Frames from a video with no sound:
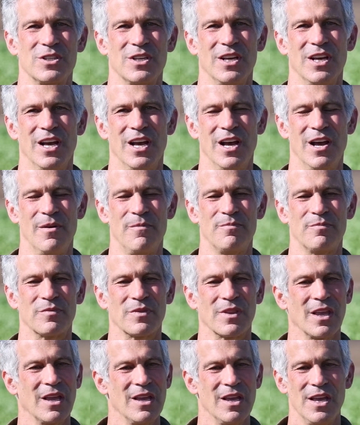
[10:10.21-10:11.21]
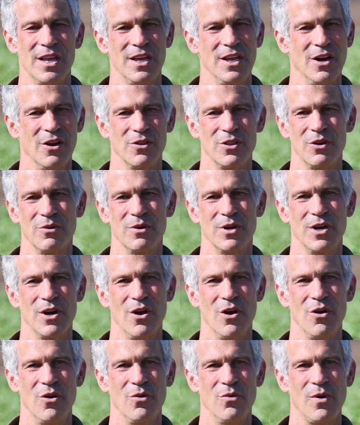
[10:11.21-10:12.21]
there were
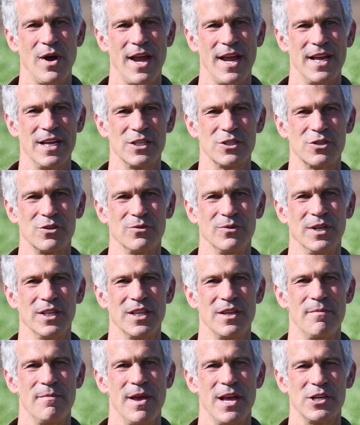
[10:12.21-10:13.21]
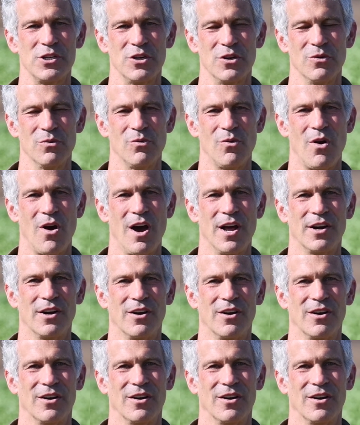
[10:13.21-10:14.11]
no ways to really measure water